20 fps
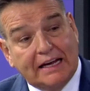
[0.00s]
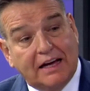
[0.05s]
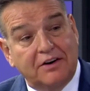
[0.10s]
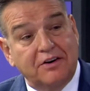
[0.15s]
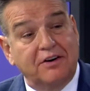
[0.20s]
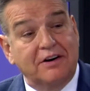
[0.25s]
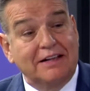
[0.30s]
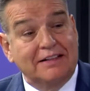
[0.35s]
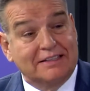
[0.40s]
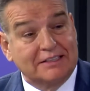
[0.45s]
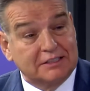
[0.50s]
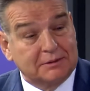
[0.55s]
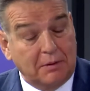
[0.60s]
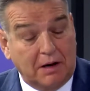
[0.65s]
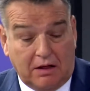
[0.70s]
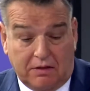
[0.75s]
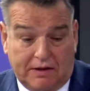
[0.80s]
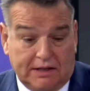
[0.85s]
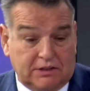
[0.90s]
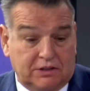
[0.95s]
underneath his
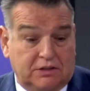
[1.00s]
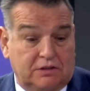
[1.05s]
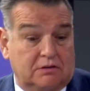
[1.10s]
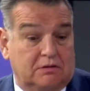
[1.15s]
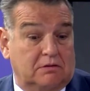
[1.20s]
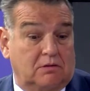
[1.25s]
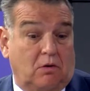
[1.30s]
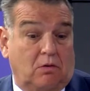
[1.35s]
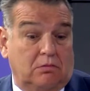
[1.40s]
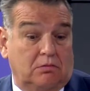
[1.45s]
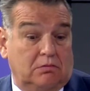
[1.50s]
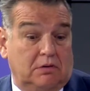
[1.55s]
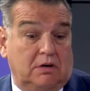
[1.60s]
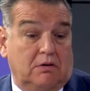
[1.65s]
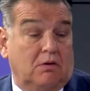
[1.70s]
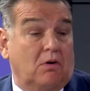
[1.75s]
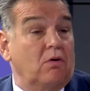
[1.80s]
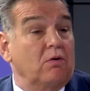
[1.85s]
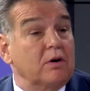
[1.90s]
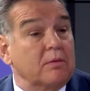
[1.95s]
mouth. That's horrible.